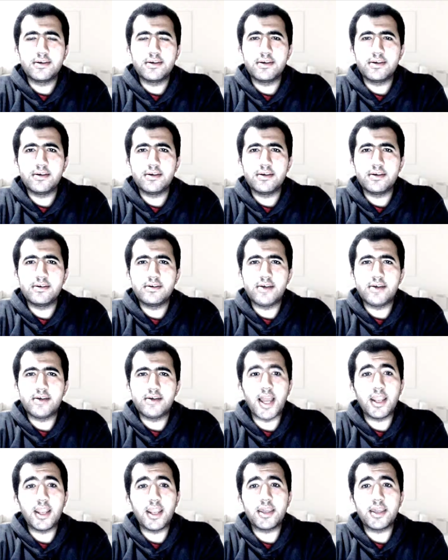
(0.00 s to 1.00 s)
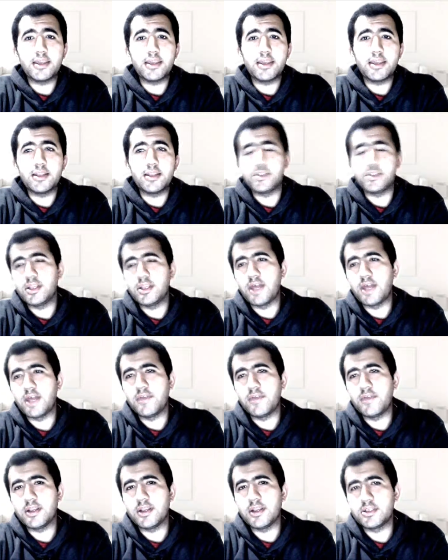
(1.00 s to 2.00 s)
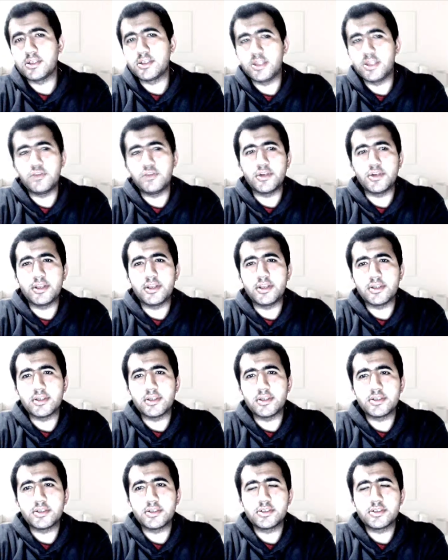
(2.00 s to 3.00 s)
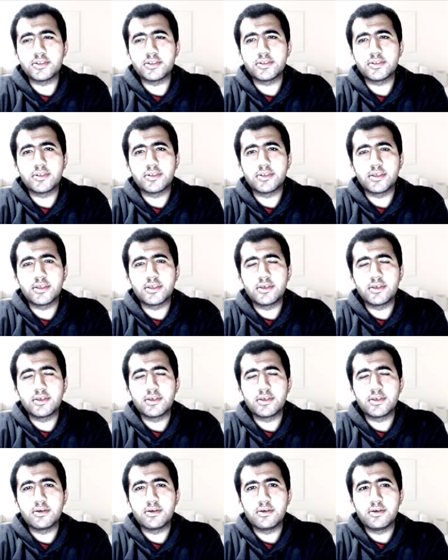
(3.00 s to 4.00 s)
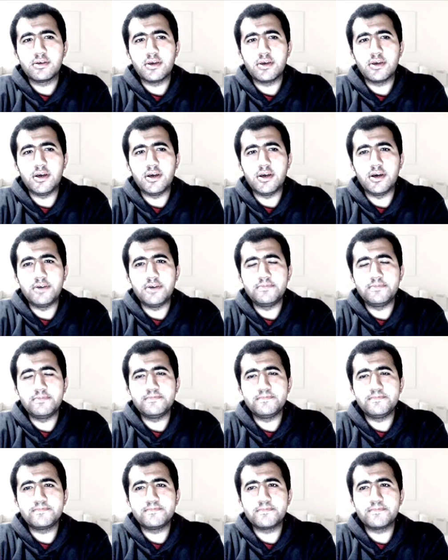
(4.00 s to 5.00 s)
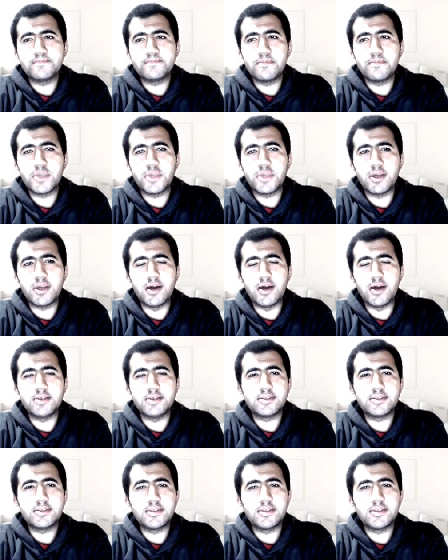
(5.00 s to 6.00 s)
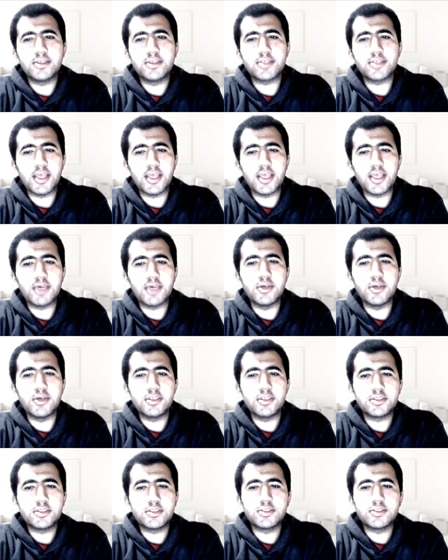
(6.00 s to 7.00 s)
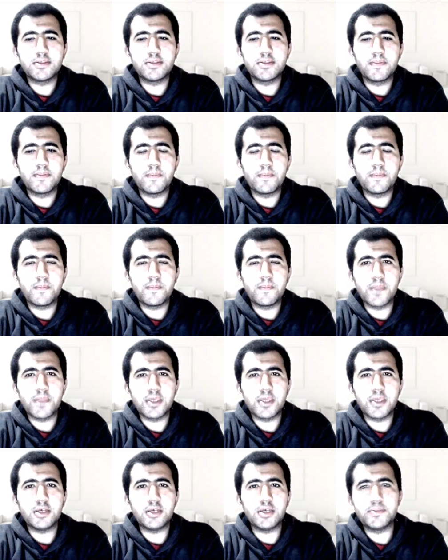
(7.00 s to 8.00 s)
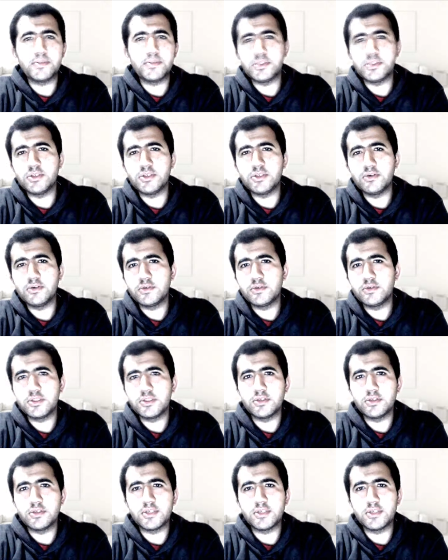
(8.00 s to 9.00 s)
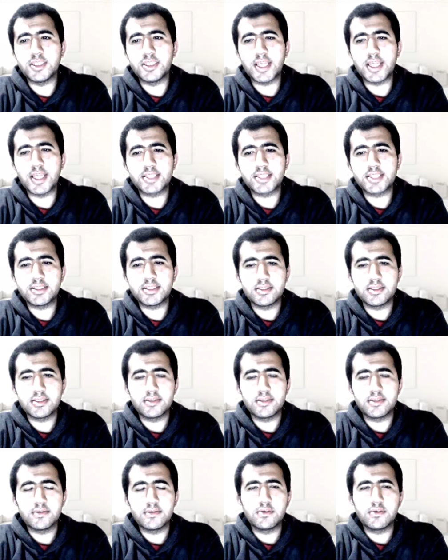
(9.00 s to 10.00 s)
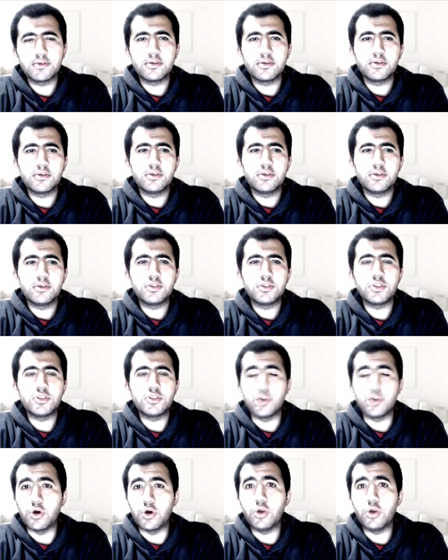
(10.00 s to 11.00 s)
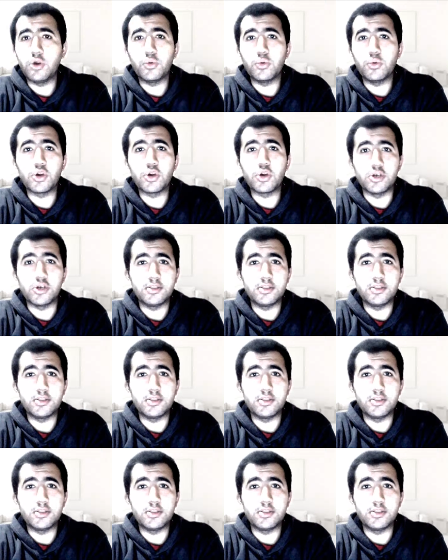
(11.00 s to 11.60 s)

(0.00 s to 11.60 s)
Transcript: I like English. I love English. I adore English. Um, because this language helps you to connect to the whole world.